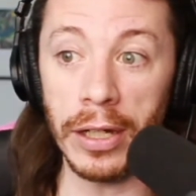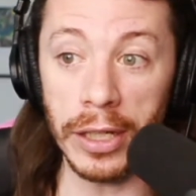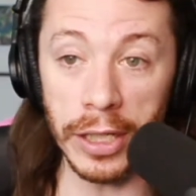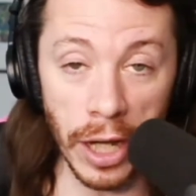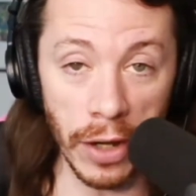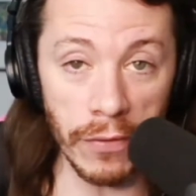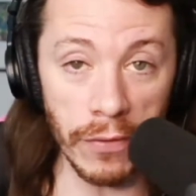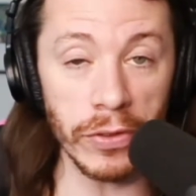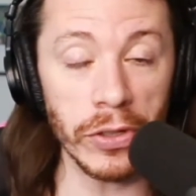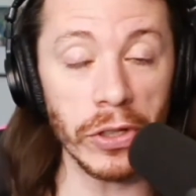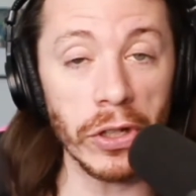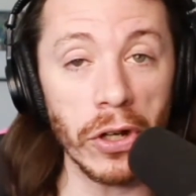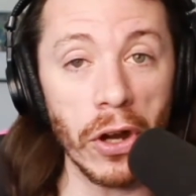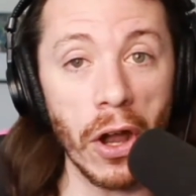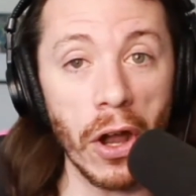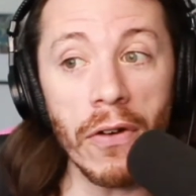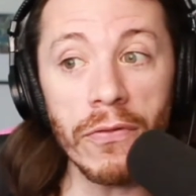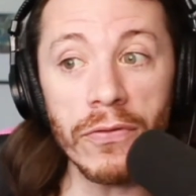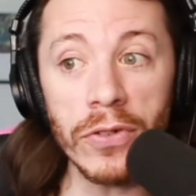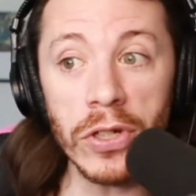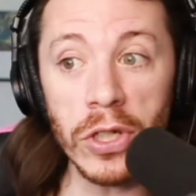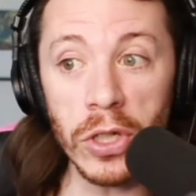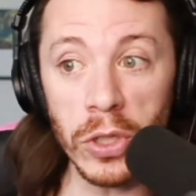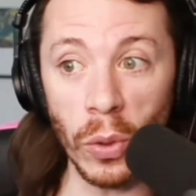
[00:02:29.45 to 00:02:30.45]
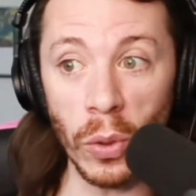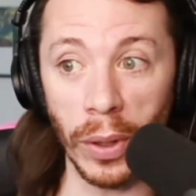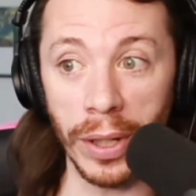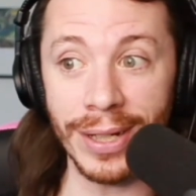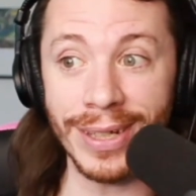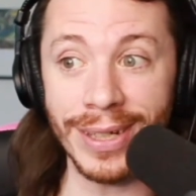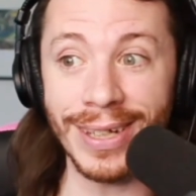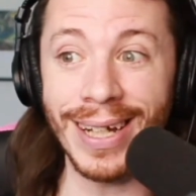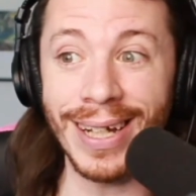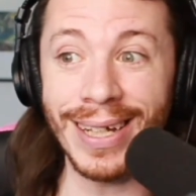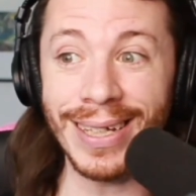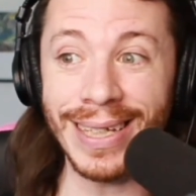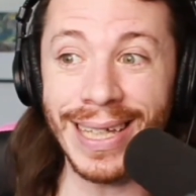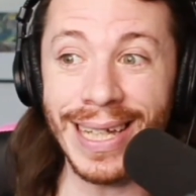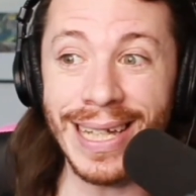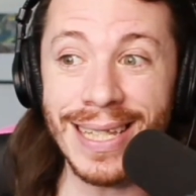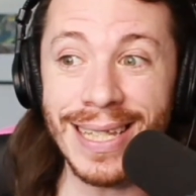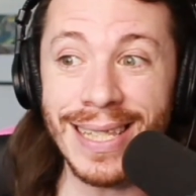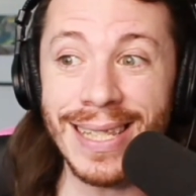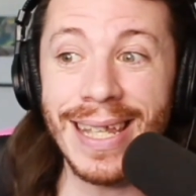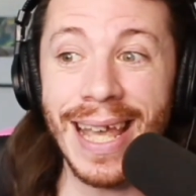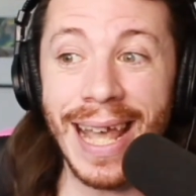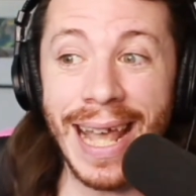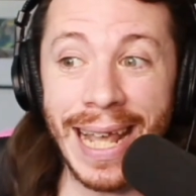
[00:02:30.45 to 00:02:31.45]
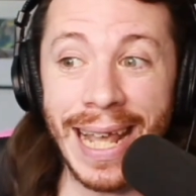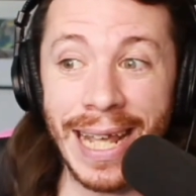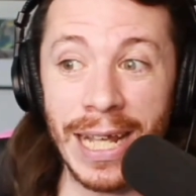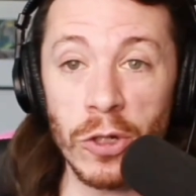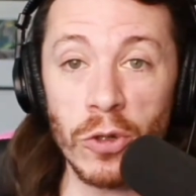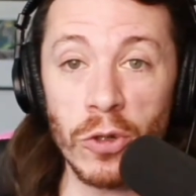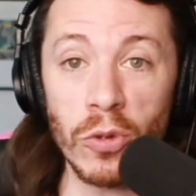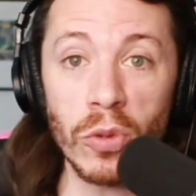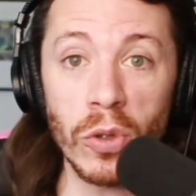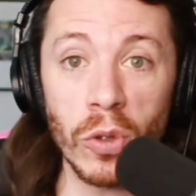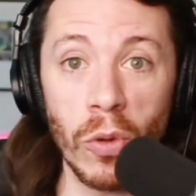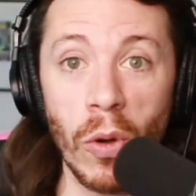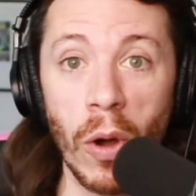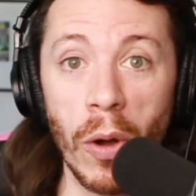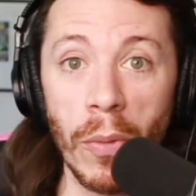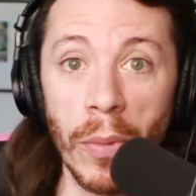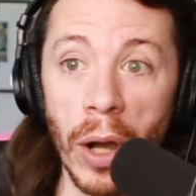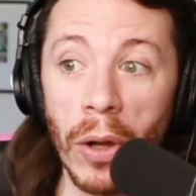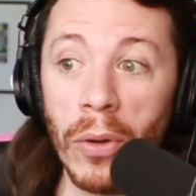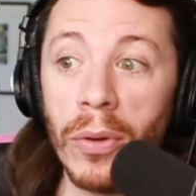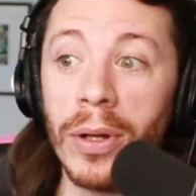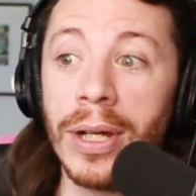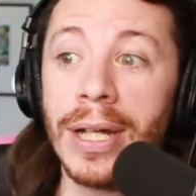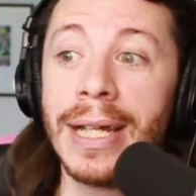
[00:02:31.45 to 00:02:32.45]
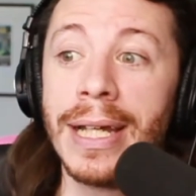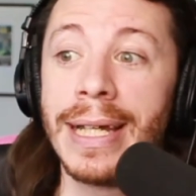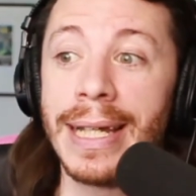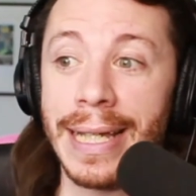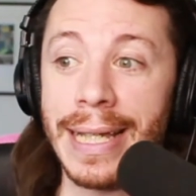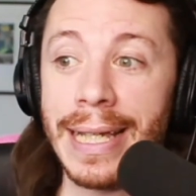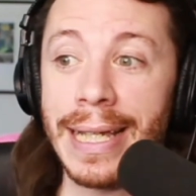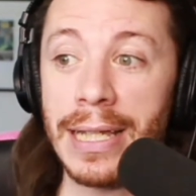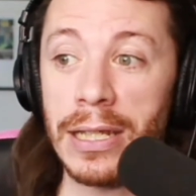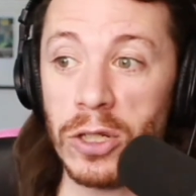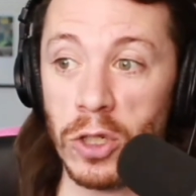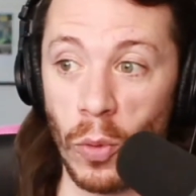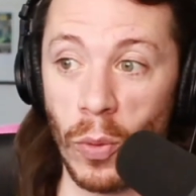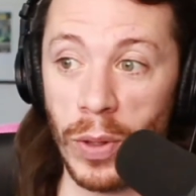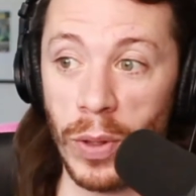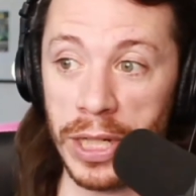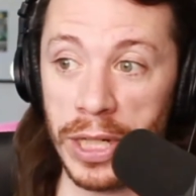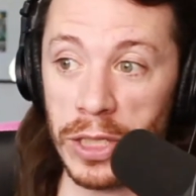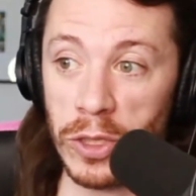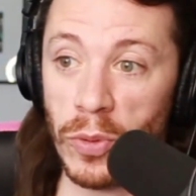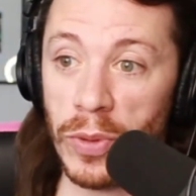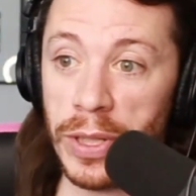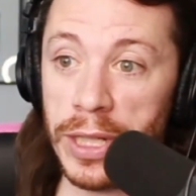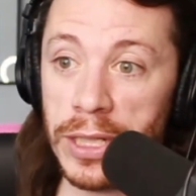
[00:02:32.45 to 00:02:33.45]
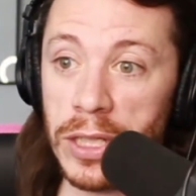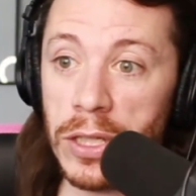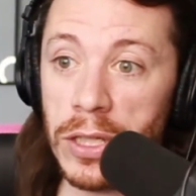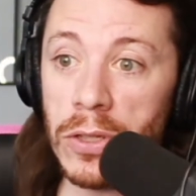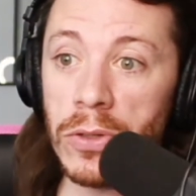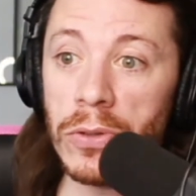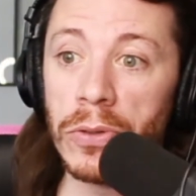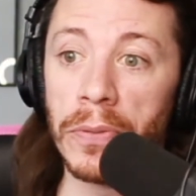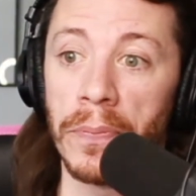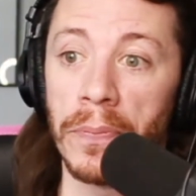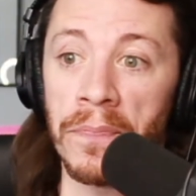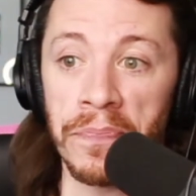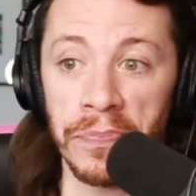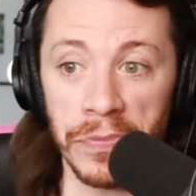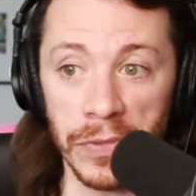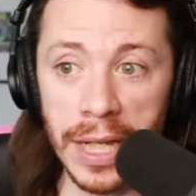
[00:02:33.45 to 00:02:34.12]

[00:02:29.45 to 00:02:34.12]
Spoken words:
governor of New York against Andrew Cuomo in 2022.